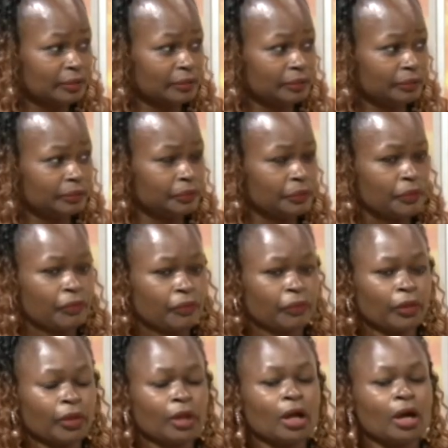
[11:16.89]
Uh-huh.
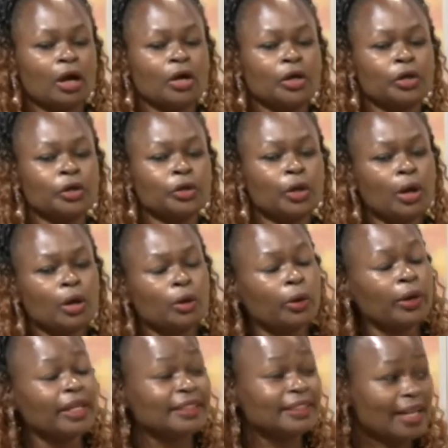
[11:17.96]
Your
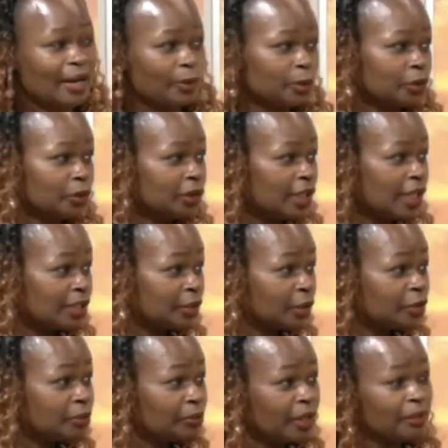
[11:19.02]
going down does
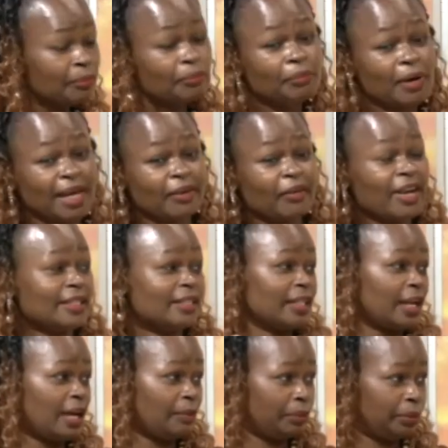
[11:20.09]
not mean my
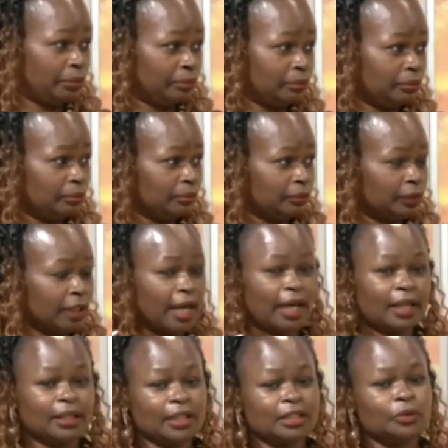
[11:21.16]
rising up.
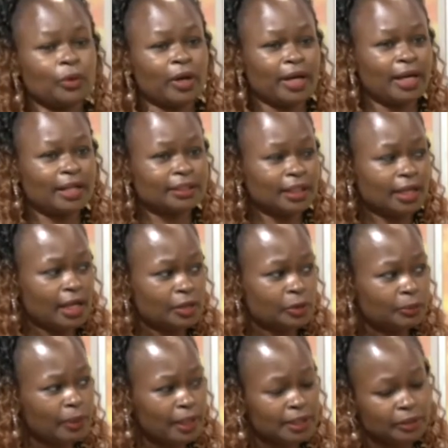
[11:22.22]
And that's why, as the
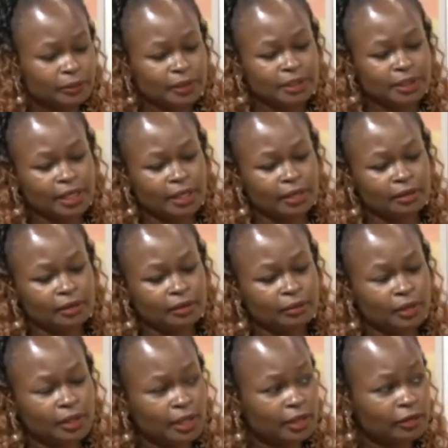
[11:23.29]
Kanu party, we say,
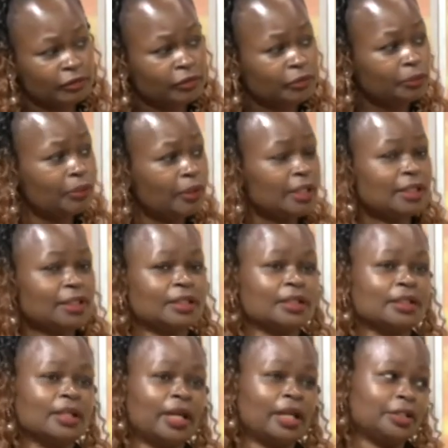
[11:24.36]
love,
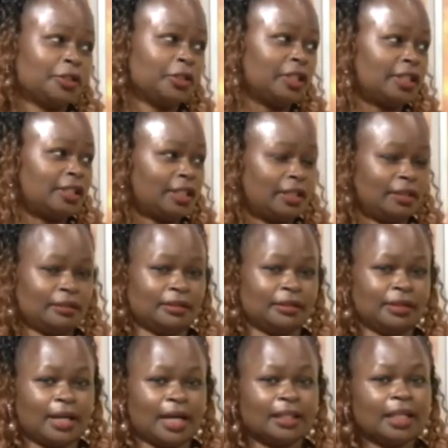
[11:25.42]
peace, and unity.
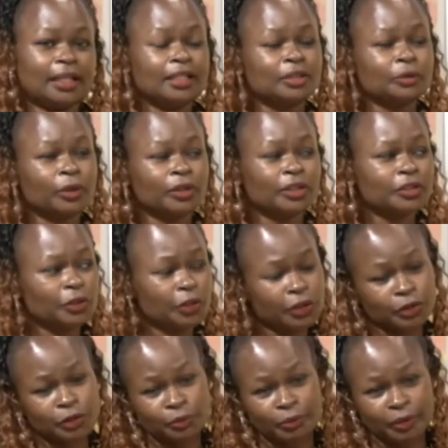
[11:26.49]
Mm-hmm. And that is what is
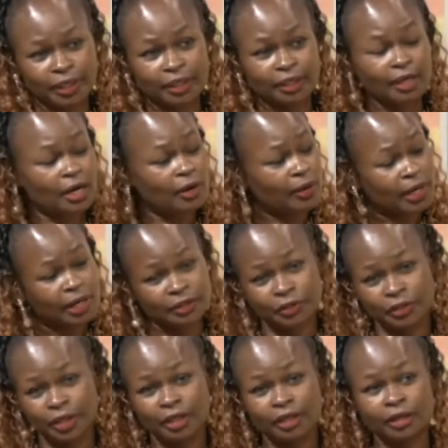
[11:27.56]
going to bring our
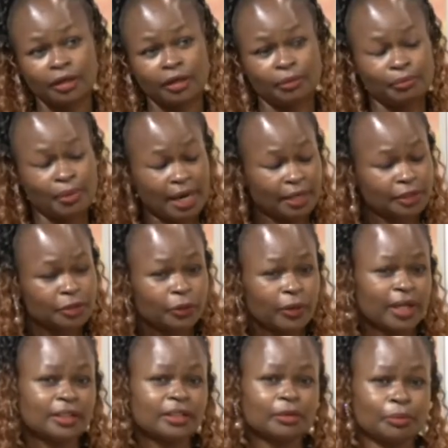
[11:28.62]
country back to
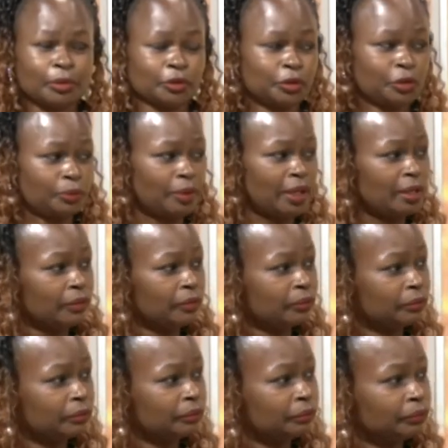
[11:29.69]
where it's supposed to be.
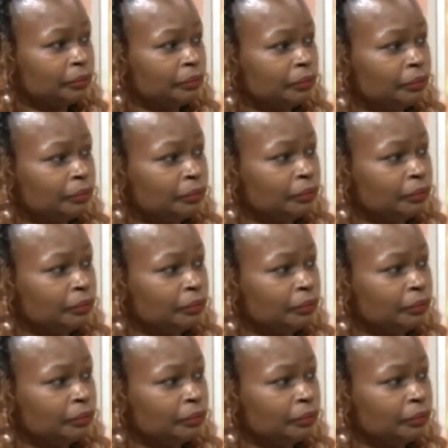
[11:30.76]
Mm-hmm.